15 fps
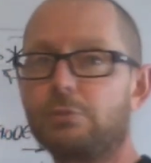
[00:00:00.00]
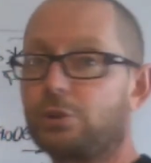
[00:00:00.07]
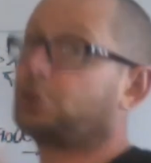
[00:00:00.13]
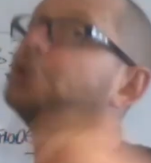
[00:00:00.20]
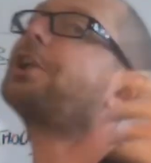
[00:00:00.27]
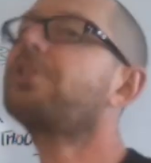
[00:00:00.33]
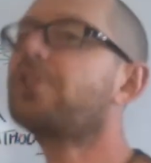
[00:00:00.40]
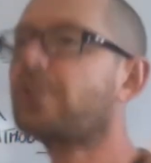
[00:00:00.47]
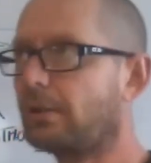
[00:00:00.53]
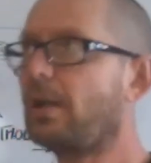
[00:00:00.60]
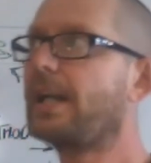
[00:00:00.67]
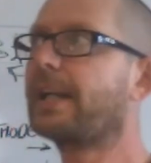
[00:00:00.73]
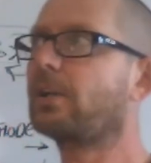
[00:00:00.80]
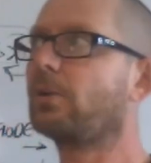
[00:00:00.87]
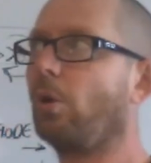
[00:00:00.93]
just
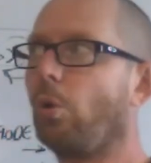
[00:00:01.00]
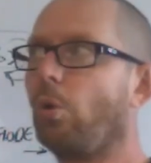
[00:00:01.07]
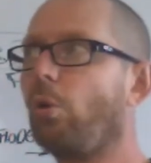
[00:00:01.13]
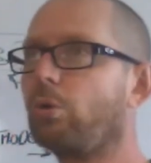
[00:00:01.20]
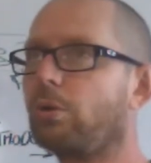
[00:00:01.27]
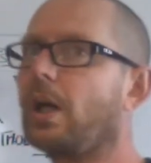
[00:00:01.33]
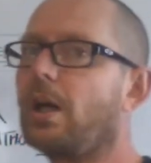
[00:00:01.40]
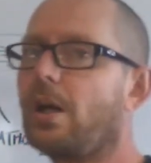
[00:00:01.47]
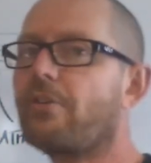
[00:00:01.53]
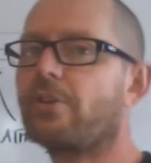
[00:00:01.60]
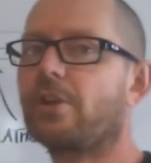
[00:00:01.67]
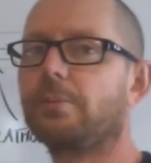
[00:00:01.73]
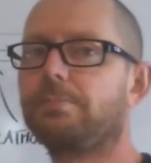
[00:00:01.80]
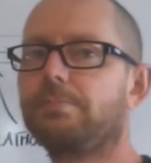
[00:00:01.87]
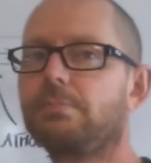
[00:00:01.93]
like all other